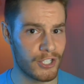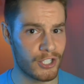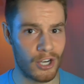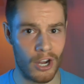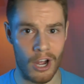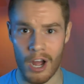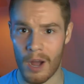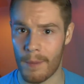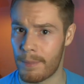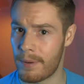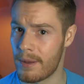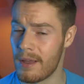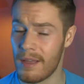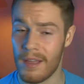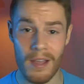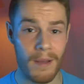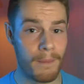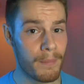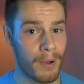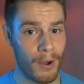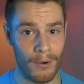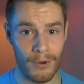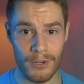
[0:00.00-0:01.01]
shop,
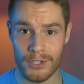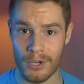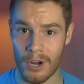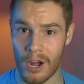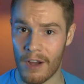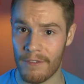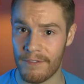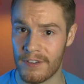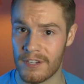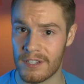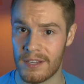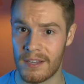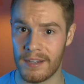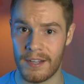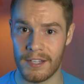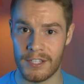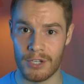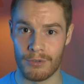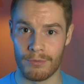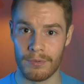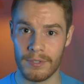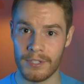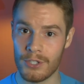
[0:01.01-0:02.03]
post office, like it's
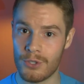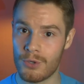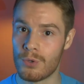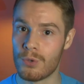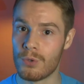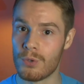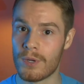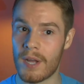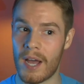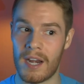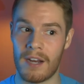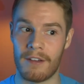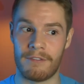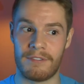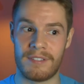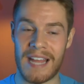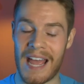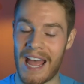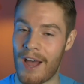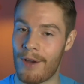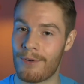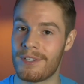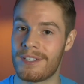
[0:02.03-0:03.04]
a really cool kind of
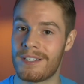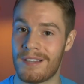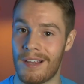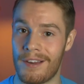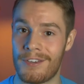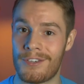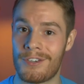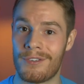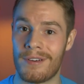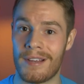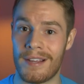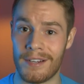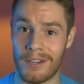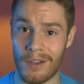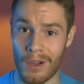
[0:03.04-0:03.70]
town center in